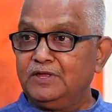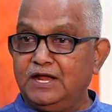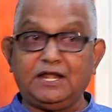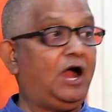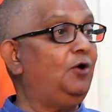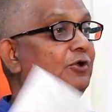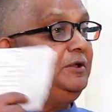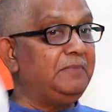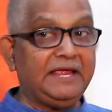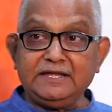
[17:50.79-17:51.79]
and how he
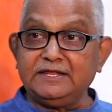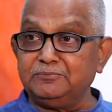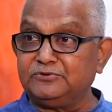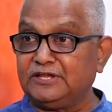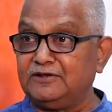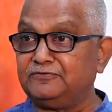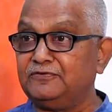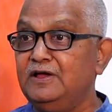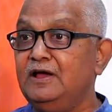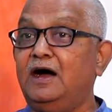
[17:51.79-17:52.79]
made himself
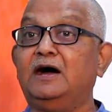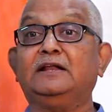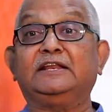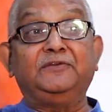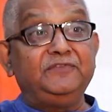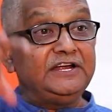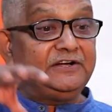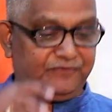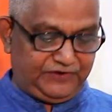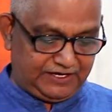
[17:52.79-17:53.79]
a
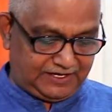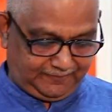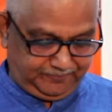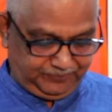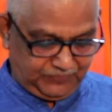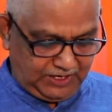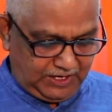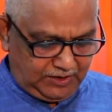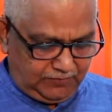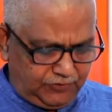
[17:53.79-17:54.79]
revered figure.
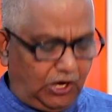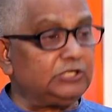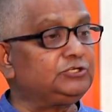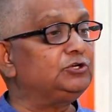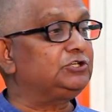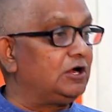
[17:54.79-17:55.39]
We also